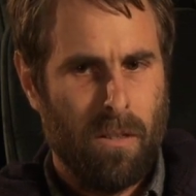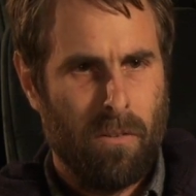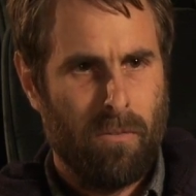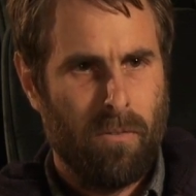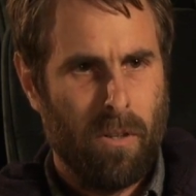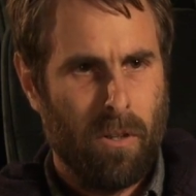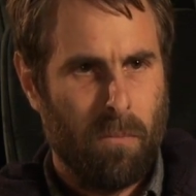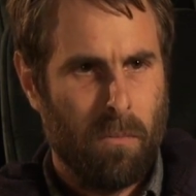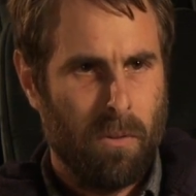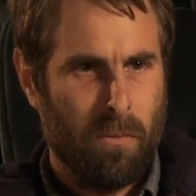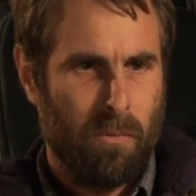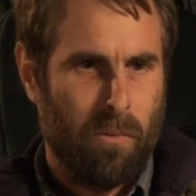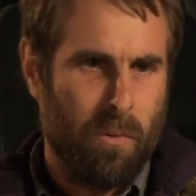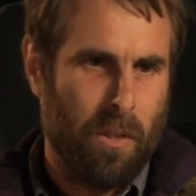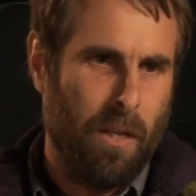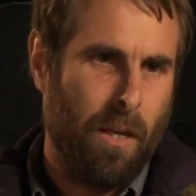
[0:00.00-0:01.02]
the film, and I
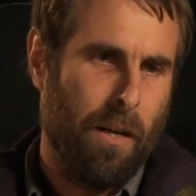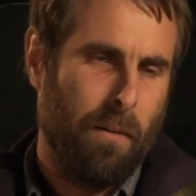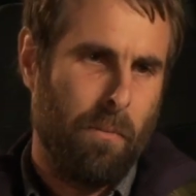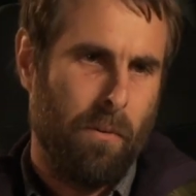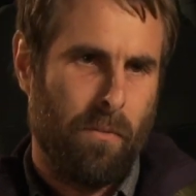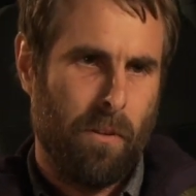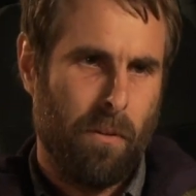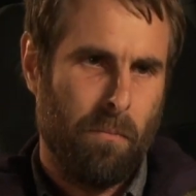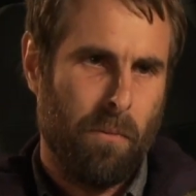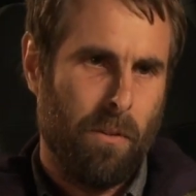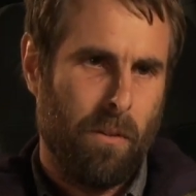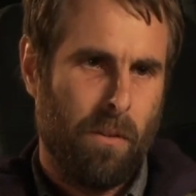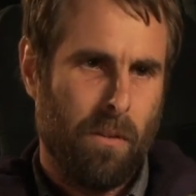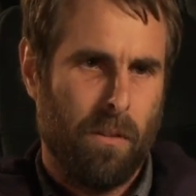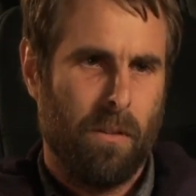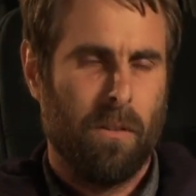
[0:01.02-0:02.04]
was really happy for them
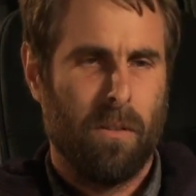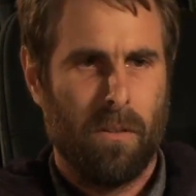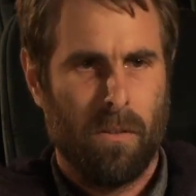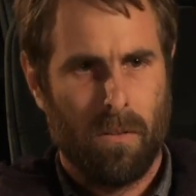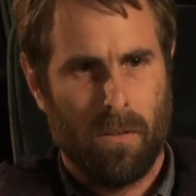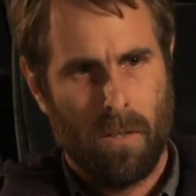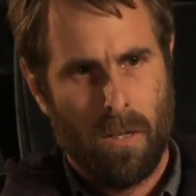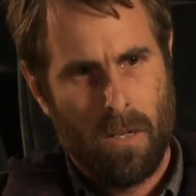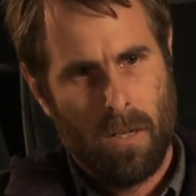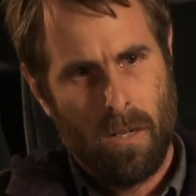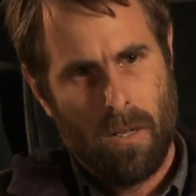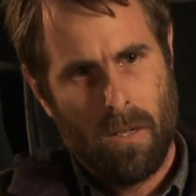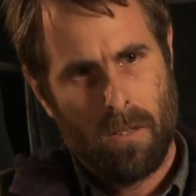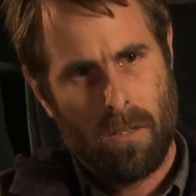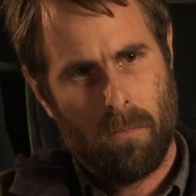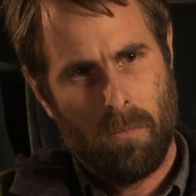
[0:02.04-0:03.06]

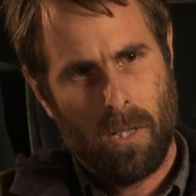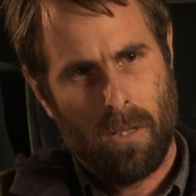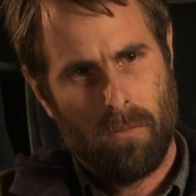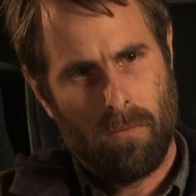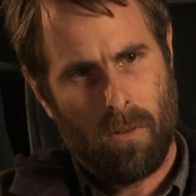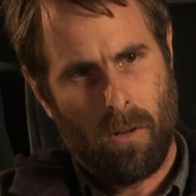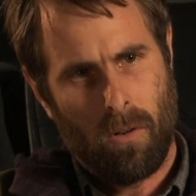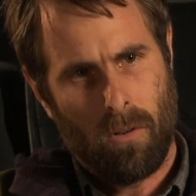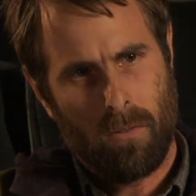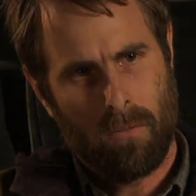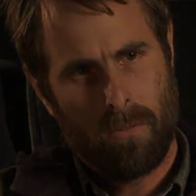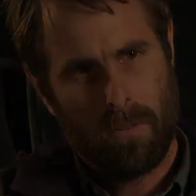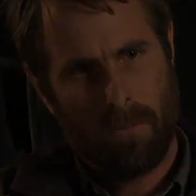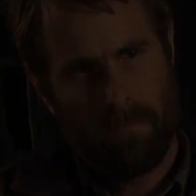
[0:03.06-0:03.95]
to be involved.